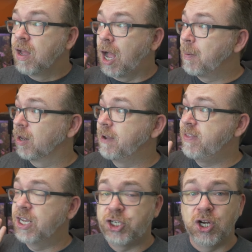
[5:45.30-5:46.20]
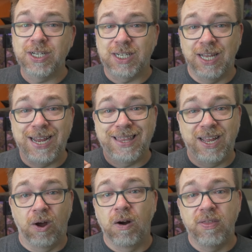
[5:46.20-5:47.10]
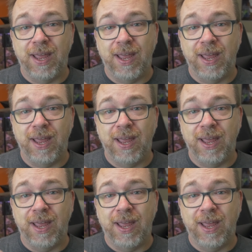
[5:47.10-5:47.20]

I'm going to leave these just like they are.